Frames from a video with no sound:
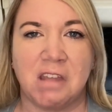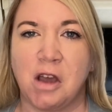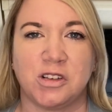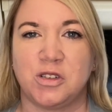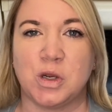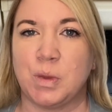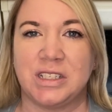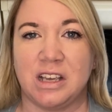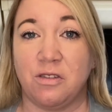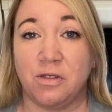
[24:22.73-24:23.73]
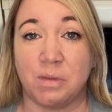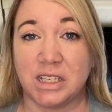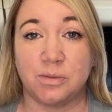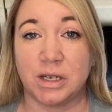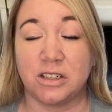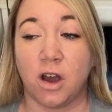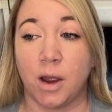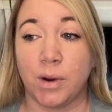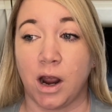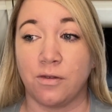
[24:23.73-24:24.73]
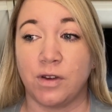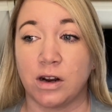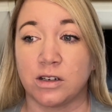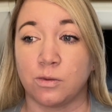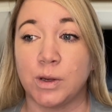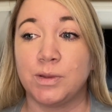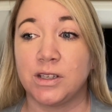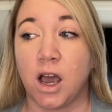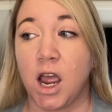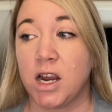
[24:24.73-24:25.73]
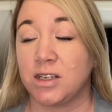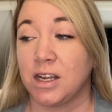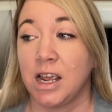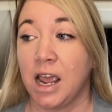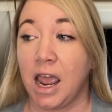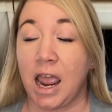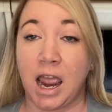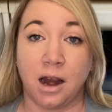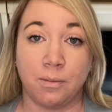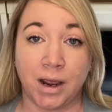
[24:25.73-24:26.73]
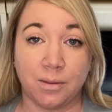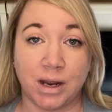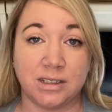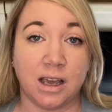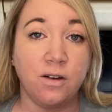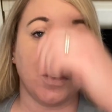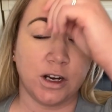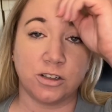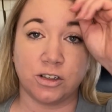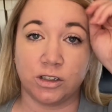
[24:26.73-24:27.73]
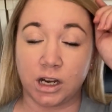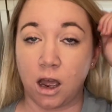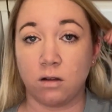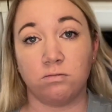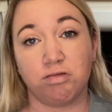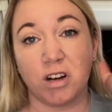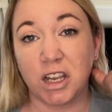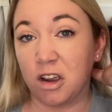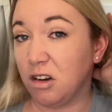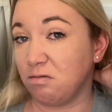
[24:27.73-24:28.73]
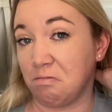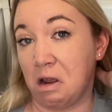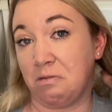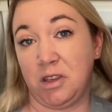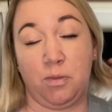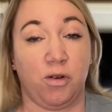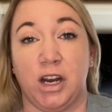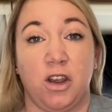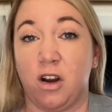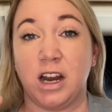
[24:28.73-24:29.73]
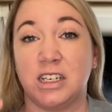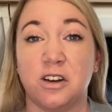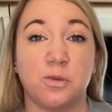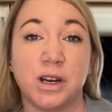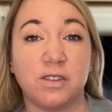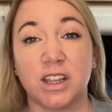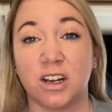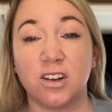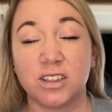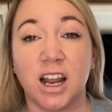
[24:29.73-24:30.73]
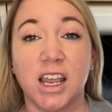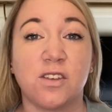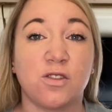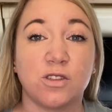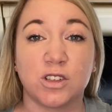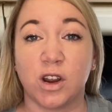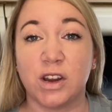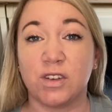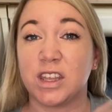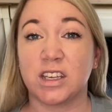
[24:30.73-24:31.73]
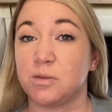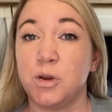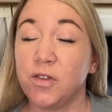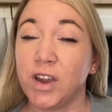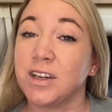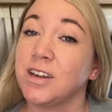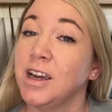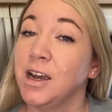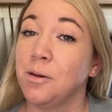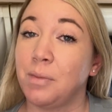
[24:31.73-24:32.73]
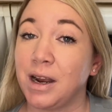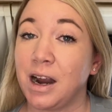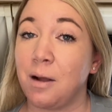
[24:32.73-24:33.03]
I'll just do it myself in my spare time. And I found a website and made it myself, and it turned out pretty good. It's a pretty good idea of what everything looks like. Of course, not everything is perfect, but